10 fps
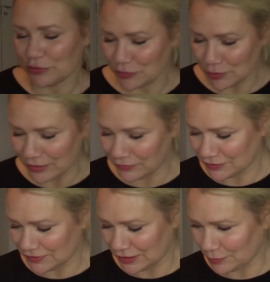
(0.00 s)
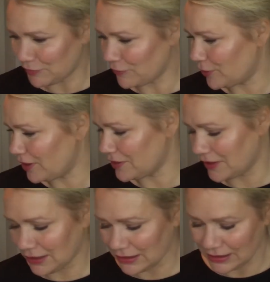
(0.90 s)
you have seen it before, I
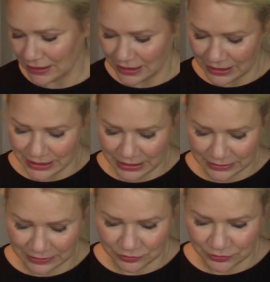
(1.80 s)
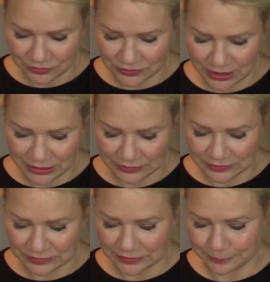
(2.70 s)
think, and it
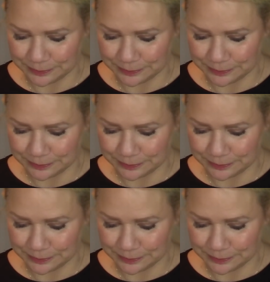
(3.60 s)
contains